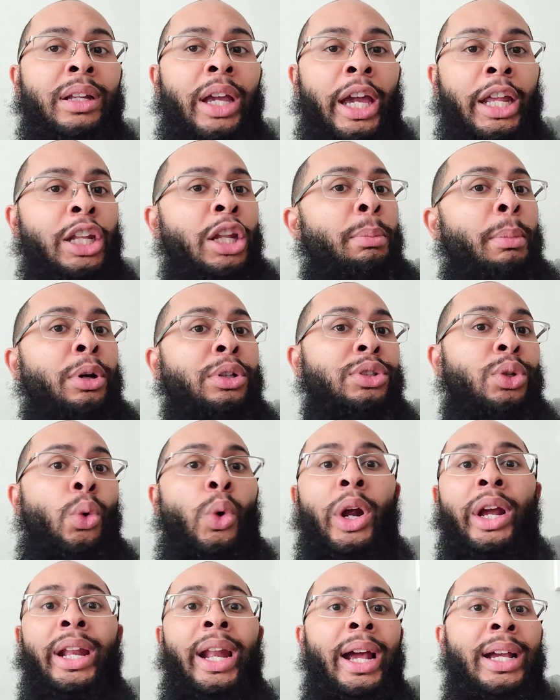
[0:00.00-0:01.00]
and the most
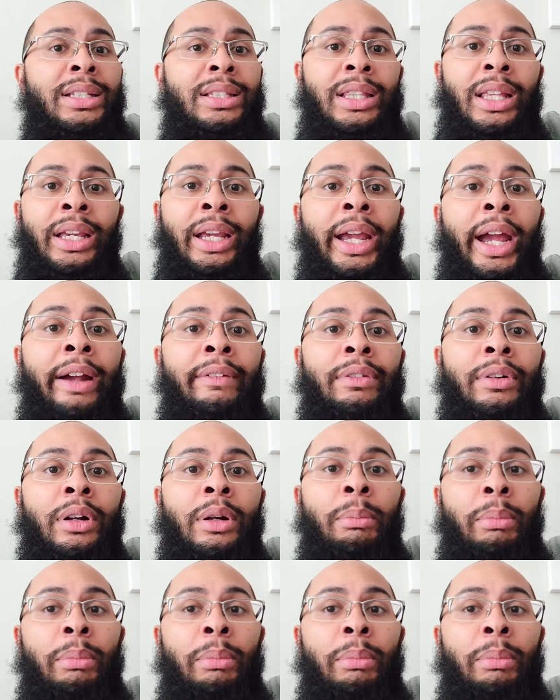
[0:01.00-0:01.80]
organized thing ever,